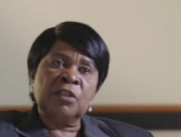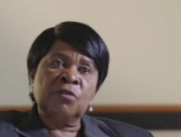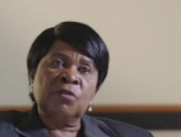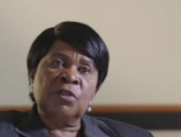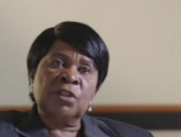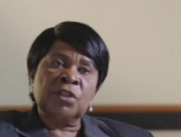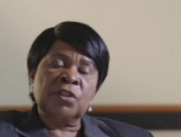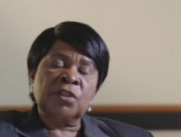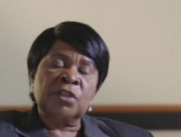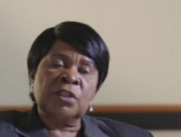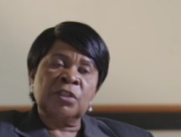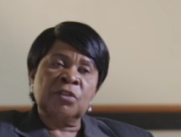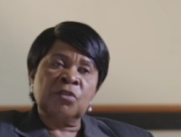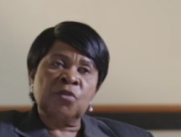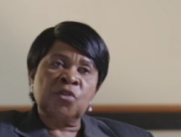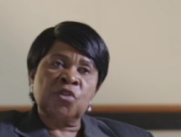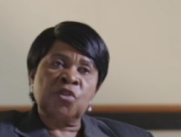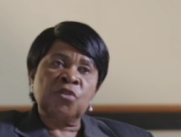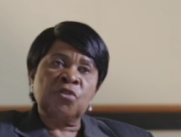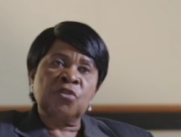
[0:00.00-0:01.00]
education
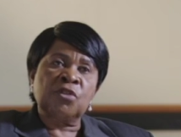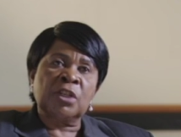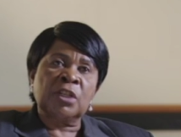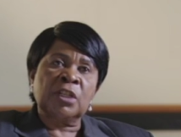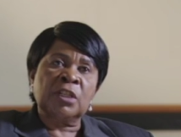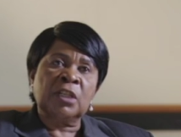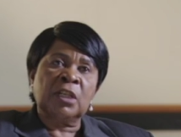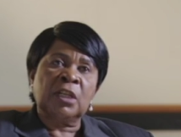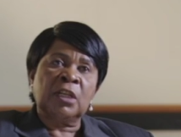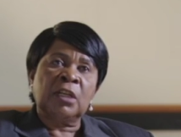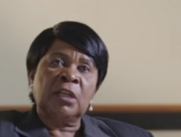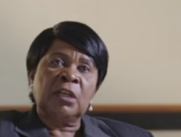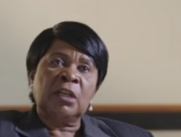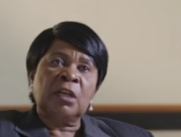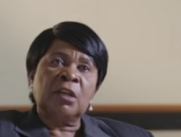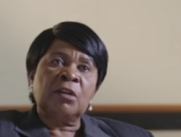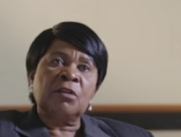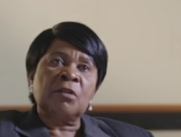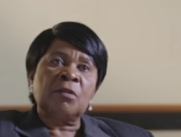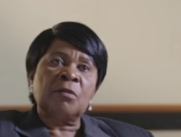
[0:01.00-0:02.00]
to children
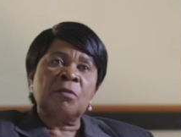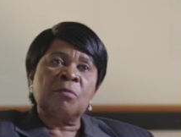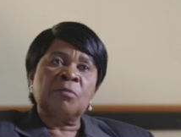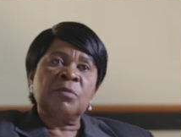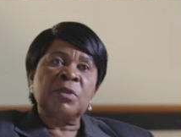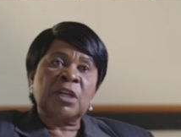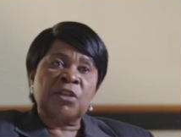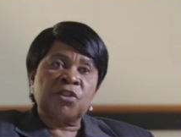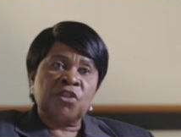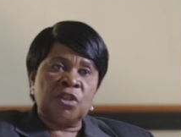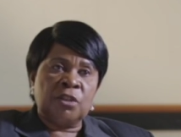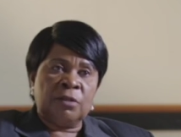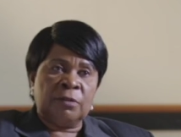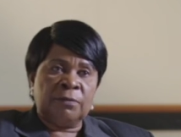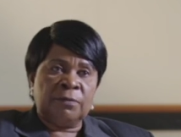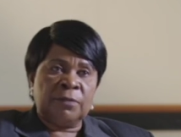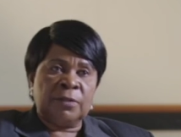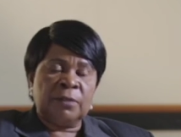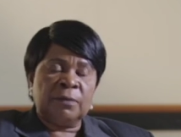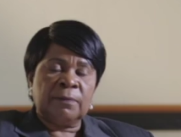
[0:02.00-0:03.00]
be
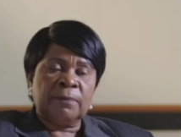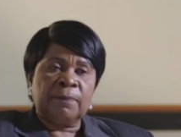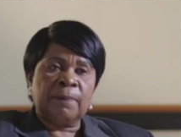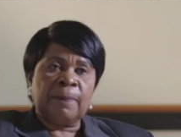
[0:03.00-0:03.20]
achieved.